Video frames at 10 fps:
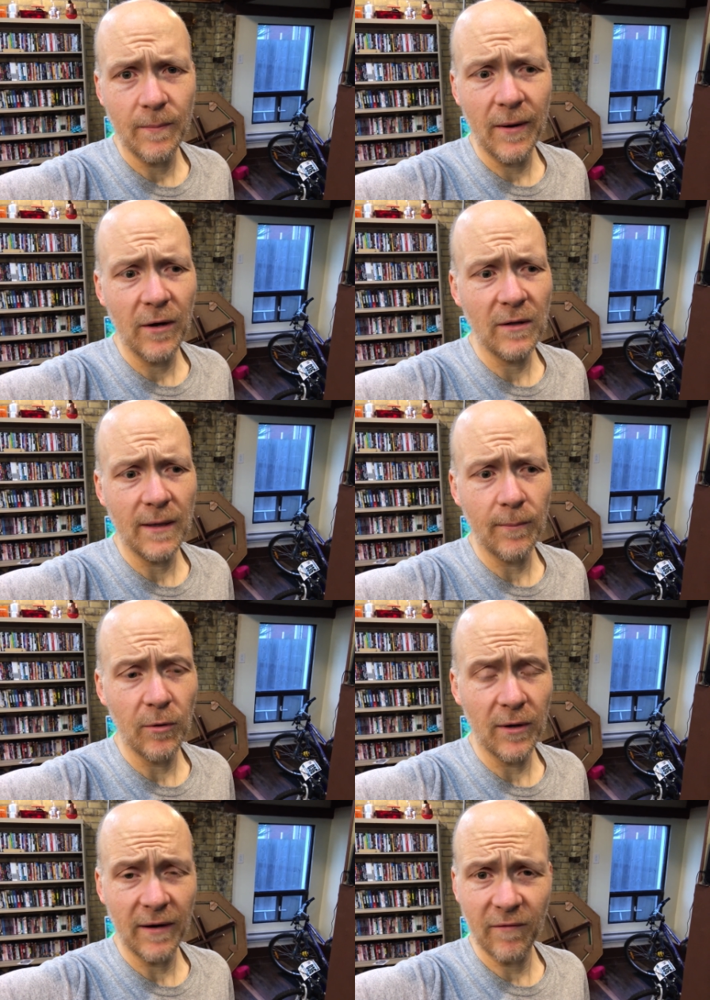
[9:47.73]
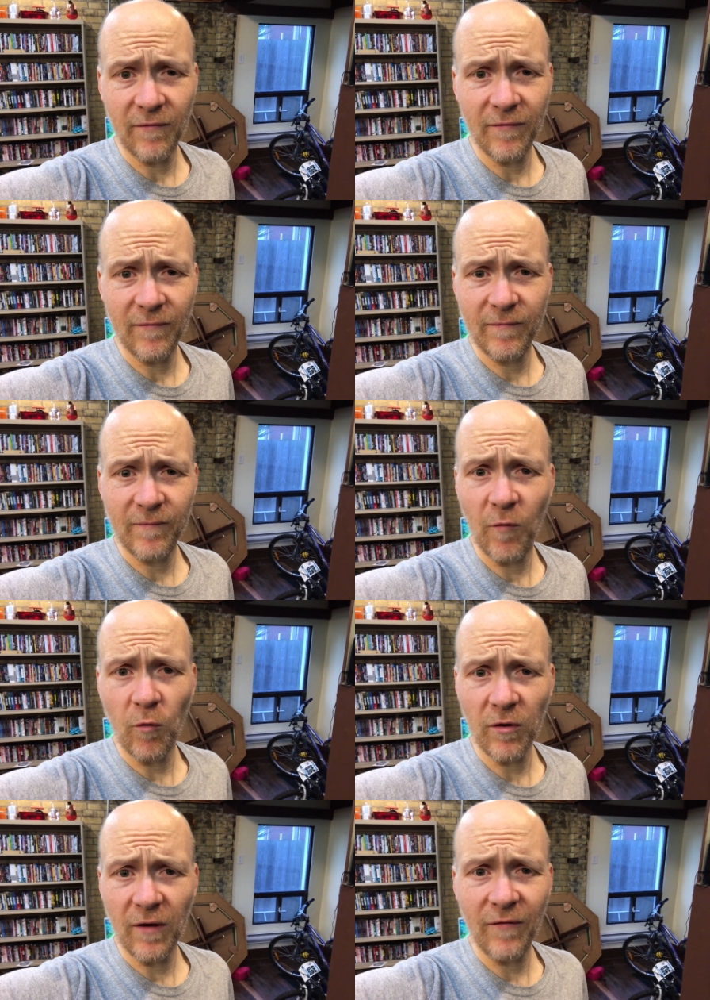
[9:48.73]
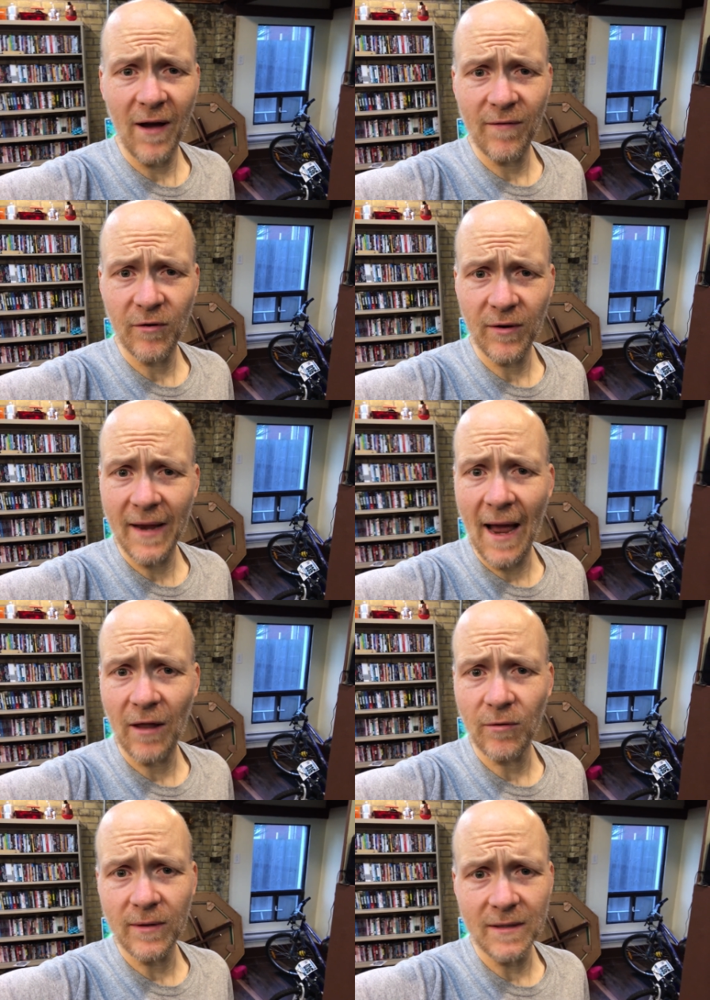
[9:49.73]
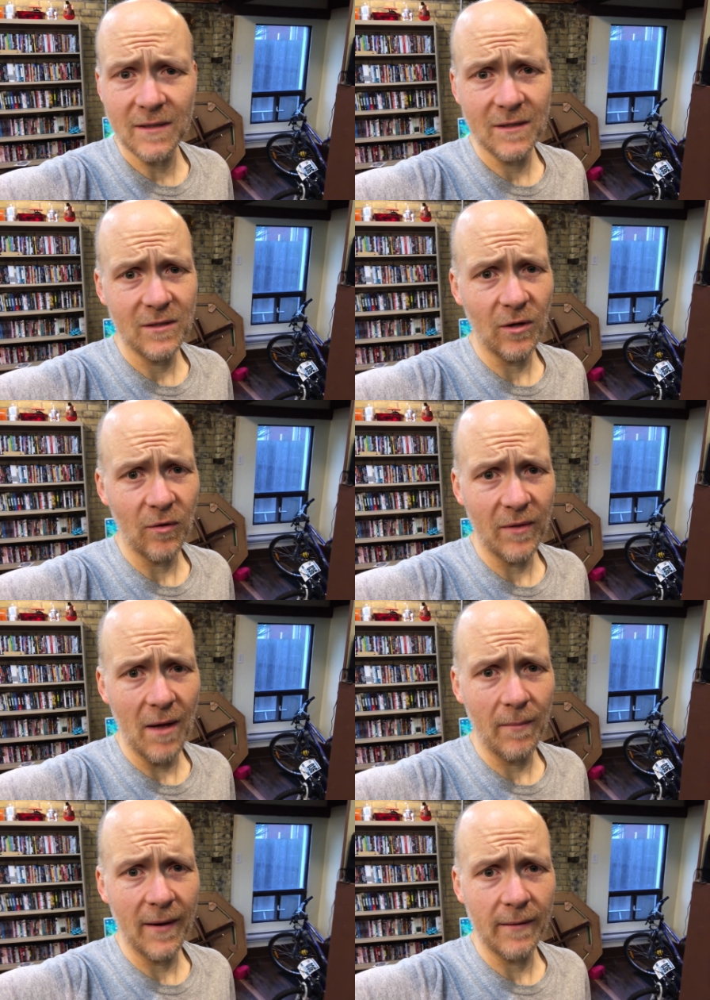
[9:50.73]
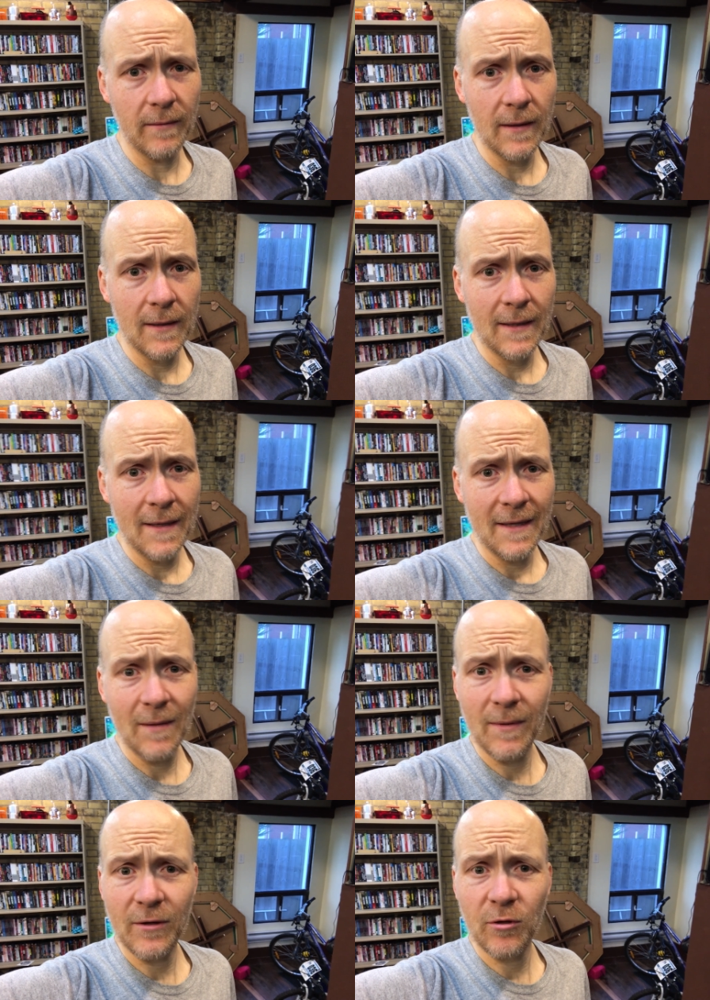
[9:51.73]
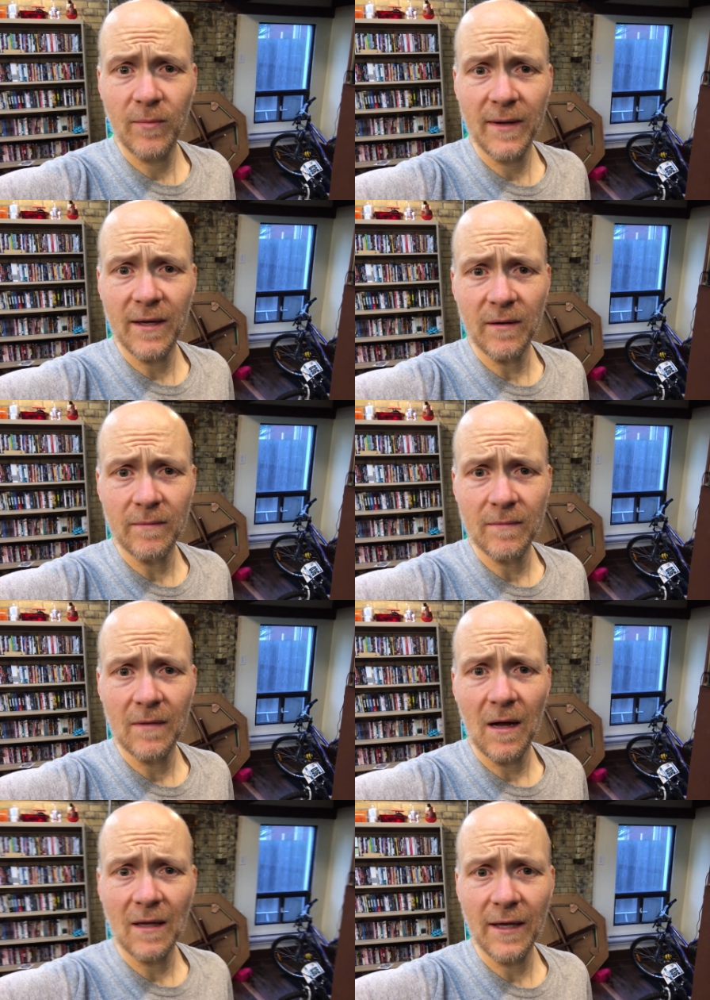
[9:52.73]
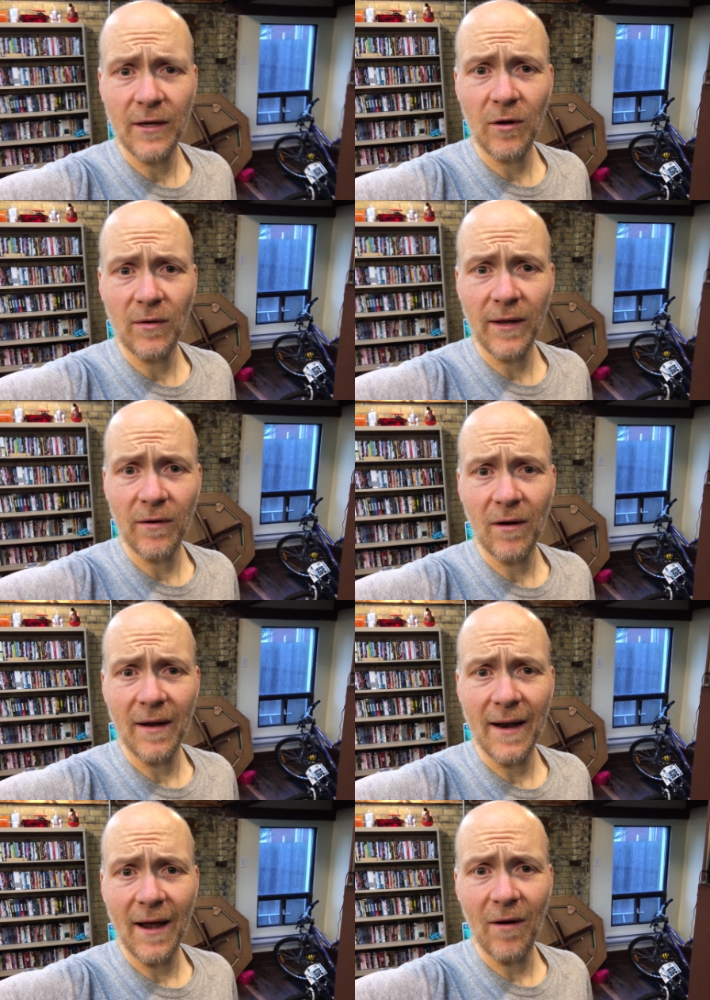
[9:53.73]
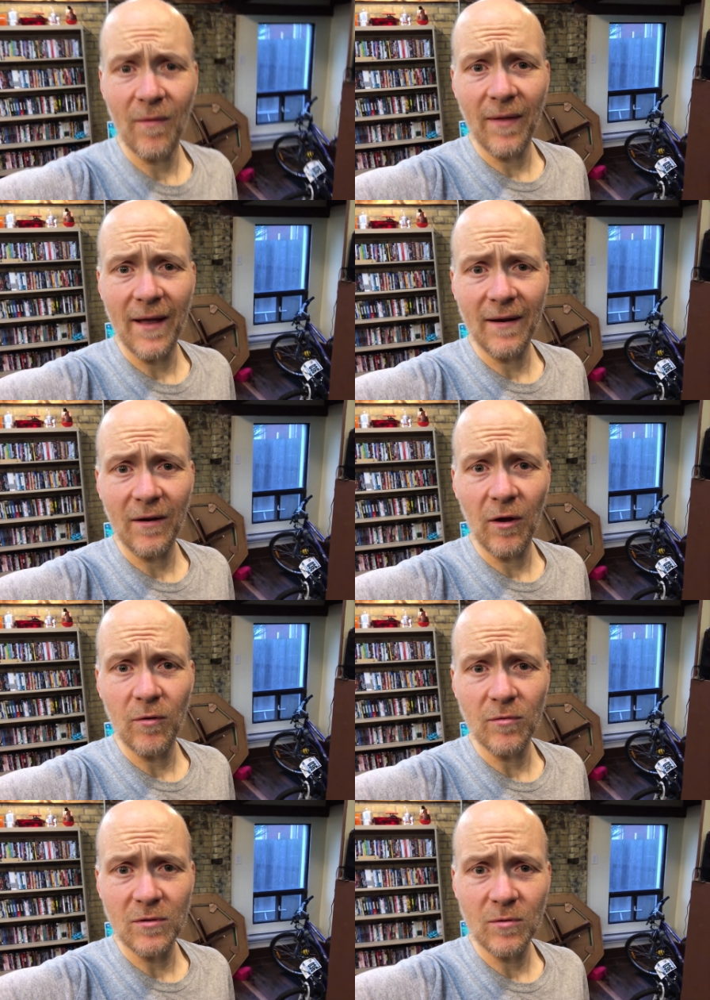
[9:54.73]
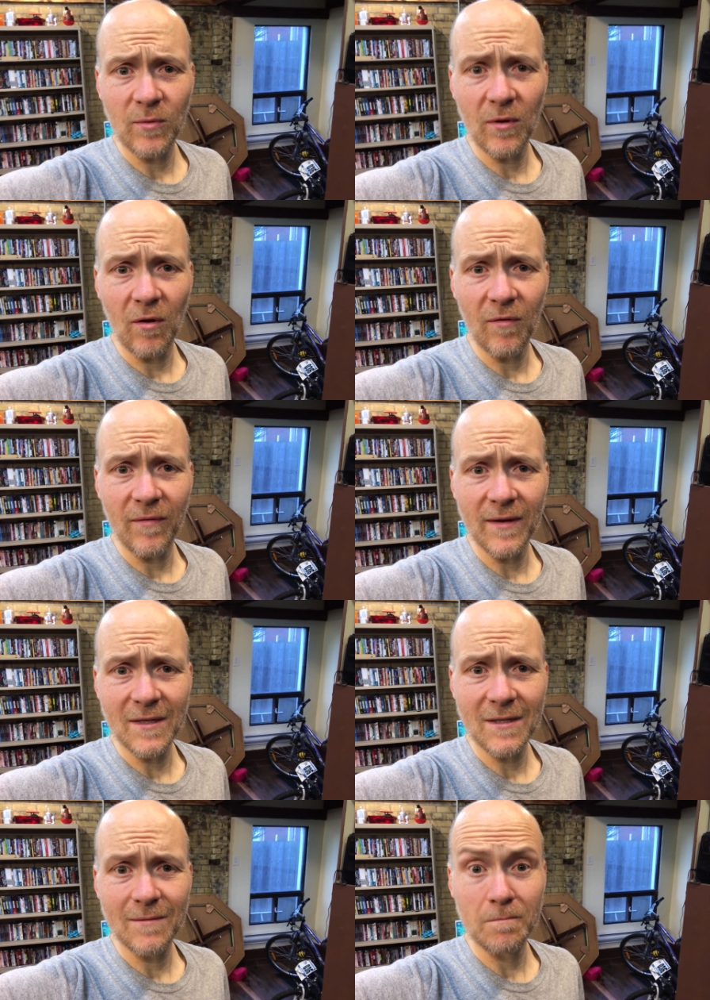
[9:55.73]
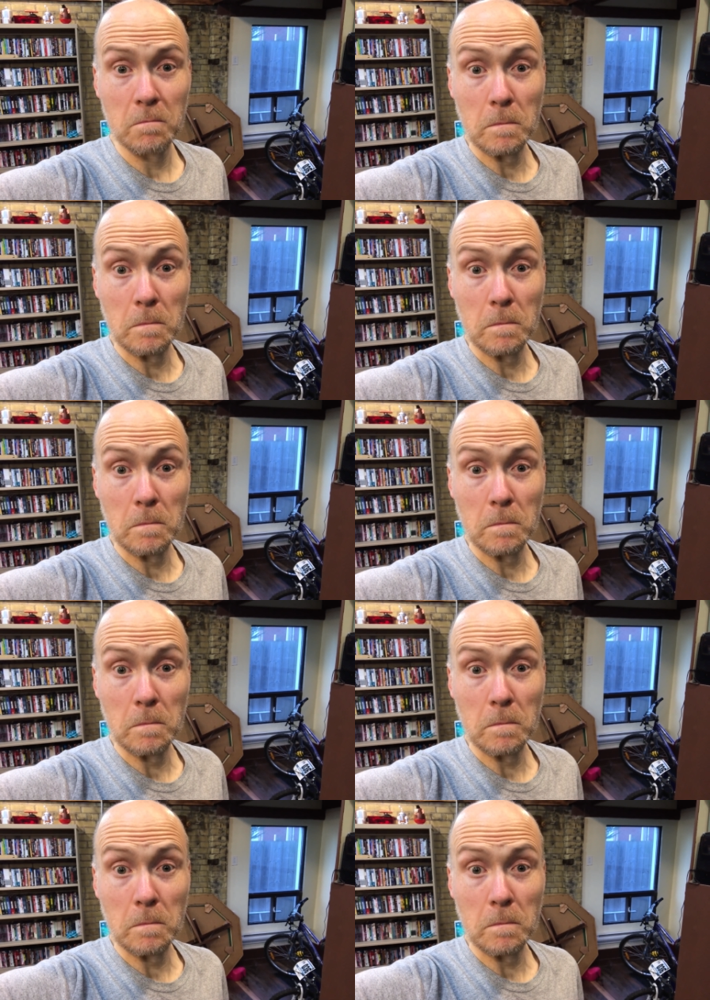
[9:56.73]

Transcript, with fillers: apparently burning 400 to 500 calories. So that might do me in. I'll let you know later on how that goes with all of this.